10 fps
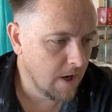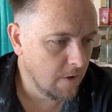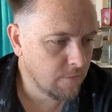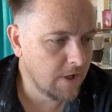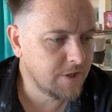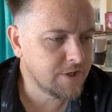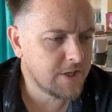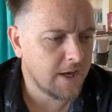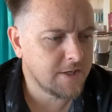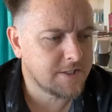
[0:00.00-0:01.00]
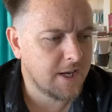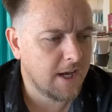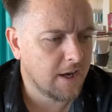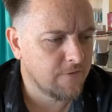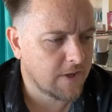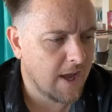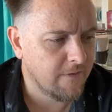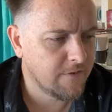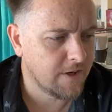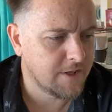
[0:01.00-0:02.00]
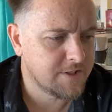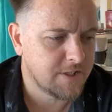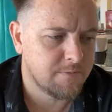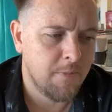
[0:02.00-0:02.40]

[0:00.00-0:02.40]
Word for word: Religious understanding of the covenant is just